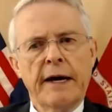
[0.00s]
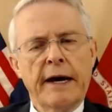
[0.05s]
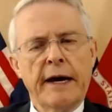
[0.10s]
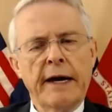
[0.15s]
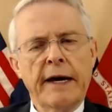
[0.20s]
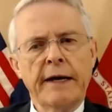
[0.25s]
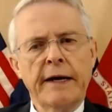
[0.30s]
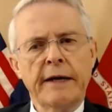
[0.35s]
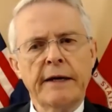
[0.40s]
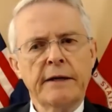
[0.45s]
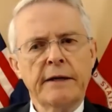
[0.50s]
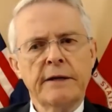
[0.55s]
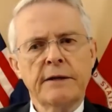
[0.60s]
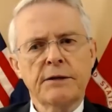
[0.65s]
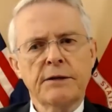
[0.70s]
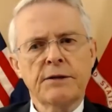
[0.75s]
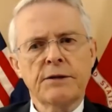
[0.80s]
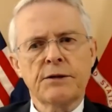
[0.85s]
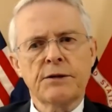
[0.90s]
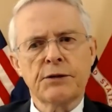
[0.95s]
a
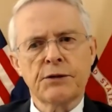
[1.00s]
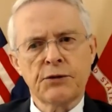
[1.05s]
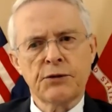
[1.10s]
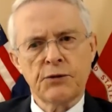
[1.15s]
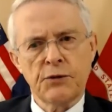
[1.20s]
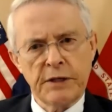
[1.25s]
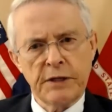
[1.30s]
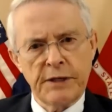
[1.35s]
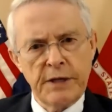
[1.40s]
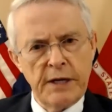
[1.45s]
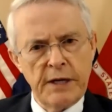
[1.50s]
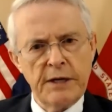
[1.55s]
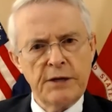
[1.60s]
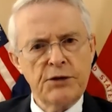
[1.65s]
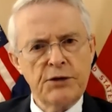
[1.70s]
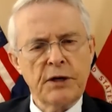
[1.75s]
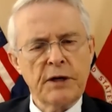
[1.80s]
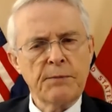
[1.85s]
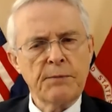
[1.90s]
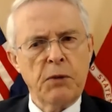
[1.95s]

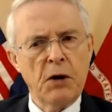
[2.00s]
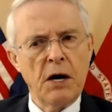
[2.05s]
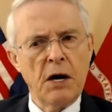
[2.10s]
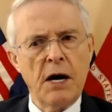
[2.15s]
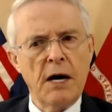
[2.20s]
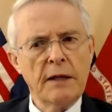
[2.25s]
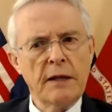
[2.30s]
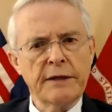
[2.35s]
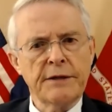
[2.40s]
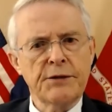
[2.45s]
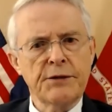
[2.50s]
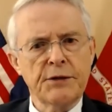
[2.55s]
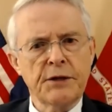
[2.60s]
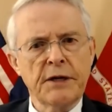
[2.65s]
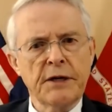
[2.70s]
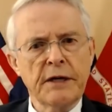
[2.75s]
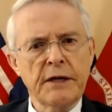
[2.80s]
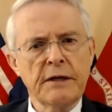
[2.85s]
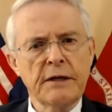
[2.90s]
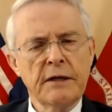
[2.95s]
strategic
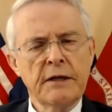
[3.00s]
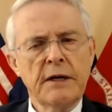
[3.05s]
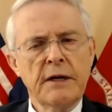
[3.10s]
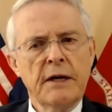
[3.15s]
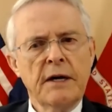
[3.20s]
policy